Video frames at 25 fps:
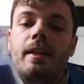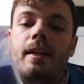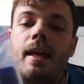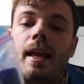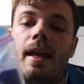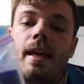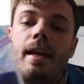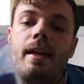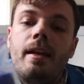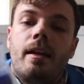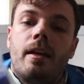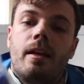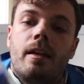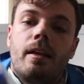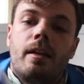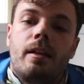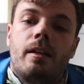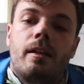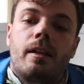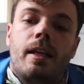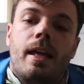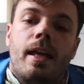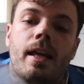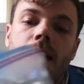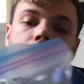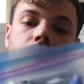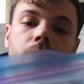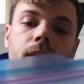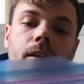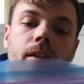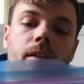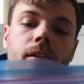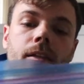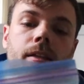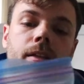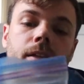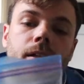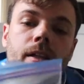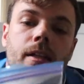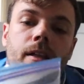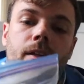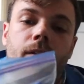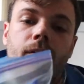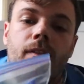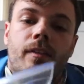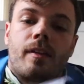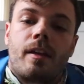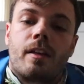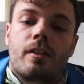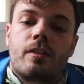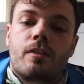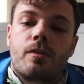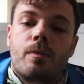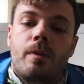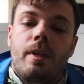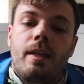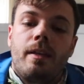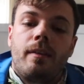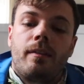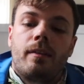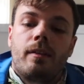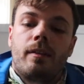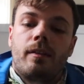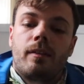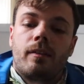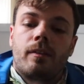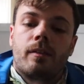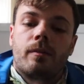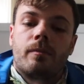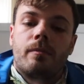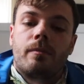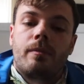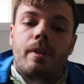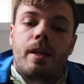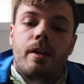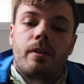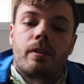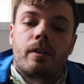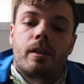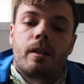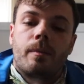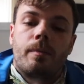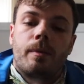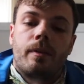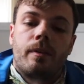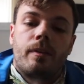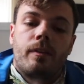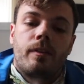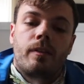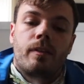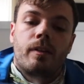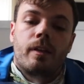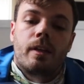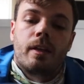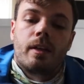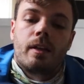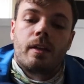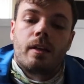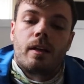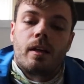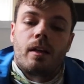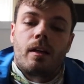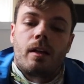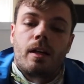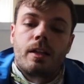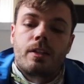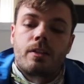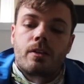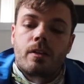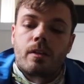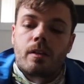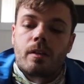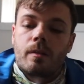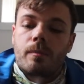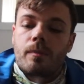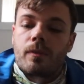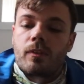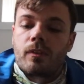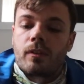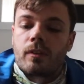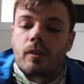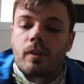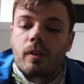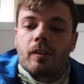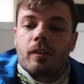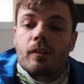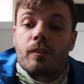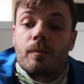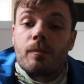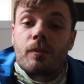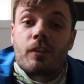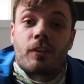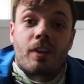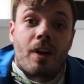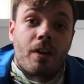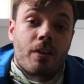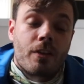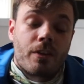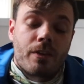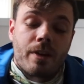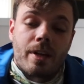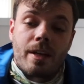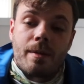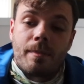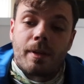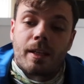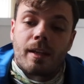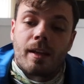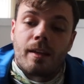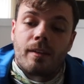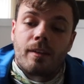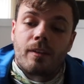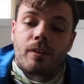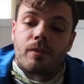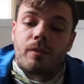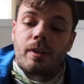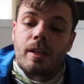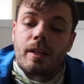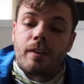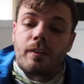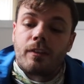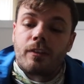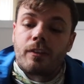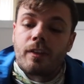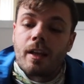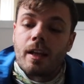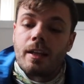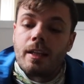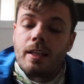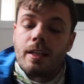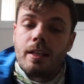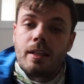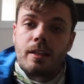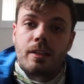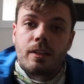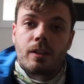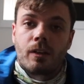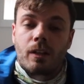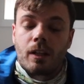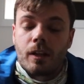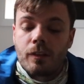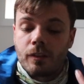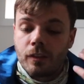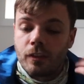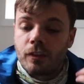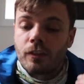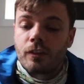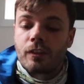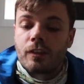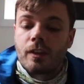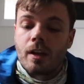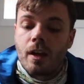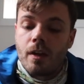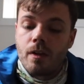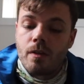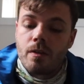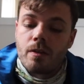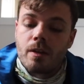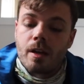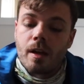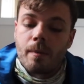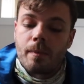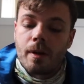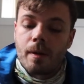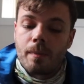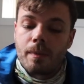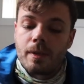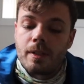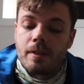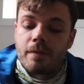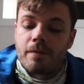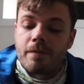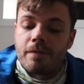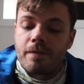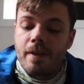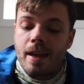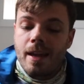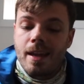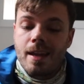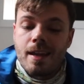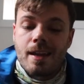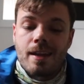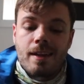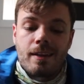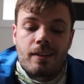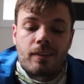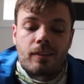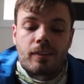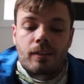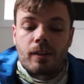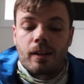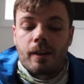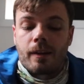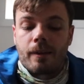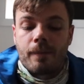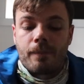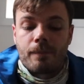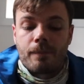an inhaler, a set of tweezers, some nail clippers, eye drops. It's got some sun cream in case it's really sunny and you've got loads of snow coming up in your face.